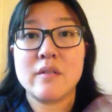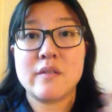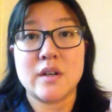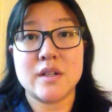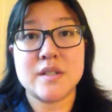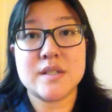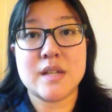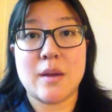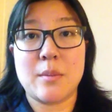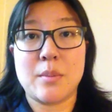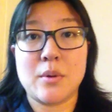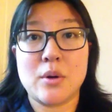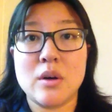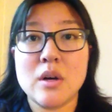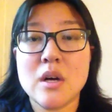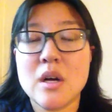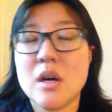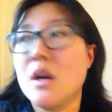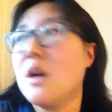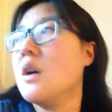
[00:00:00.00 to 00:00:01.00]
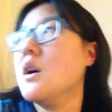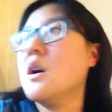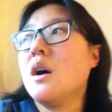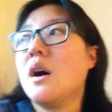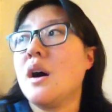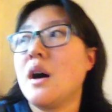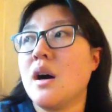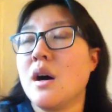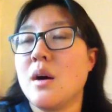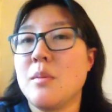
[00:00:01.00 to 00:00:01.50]
for example,
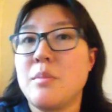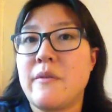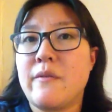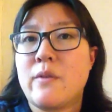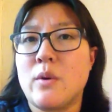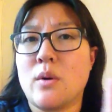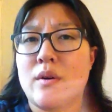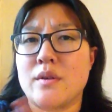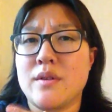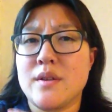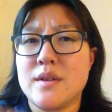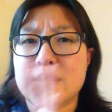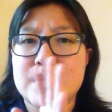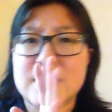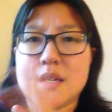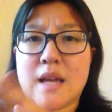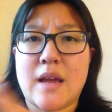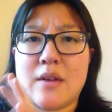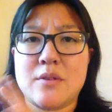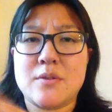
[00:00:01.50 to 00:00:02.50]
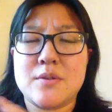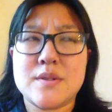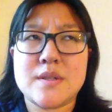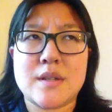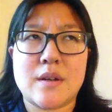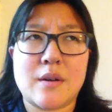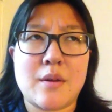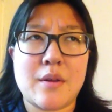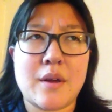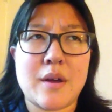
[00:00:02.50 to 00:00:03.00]
before the scandals
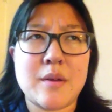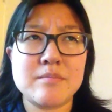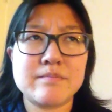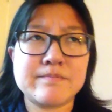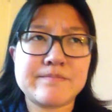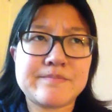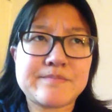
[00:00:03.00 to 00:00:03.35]
and all that